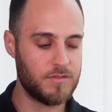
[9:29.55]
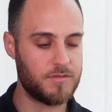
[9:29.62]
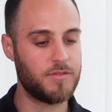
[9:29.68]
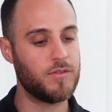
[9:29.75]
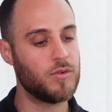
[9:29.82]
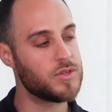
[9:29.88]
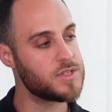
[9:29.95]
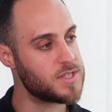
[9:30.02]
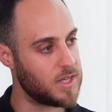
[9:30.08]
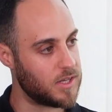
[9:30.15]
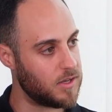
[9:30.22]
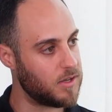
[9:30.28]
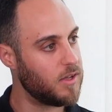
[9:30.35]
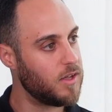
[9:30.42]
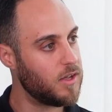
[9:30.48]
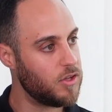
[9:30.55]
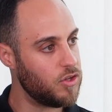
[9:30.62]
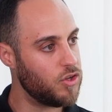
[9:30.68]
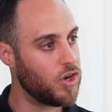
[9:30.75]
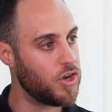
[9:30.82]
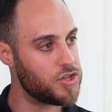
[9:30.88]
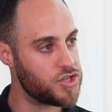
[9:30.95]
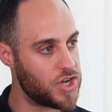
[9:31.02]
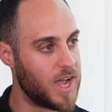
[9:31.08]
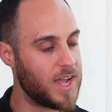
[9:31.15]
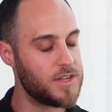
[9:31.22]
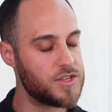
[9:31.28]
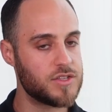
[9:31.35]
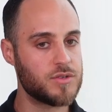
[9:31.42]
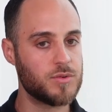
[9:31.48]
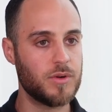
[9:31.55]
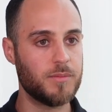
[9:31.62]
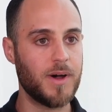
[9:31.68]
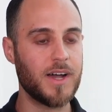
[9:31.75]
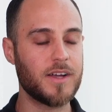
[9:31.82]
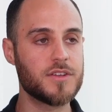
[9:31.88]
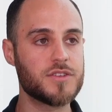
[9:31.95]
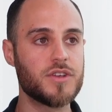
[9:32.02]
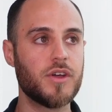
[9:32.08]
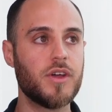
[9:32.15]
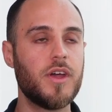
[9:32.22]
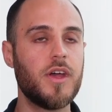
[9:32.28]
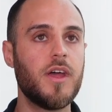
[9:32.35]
and forcing change into a market. So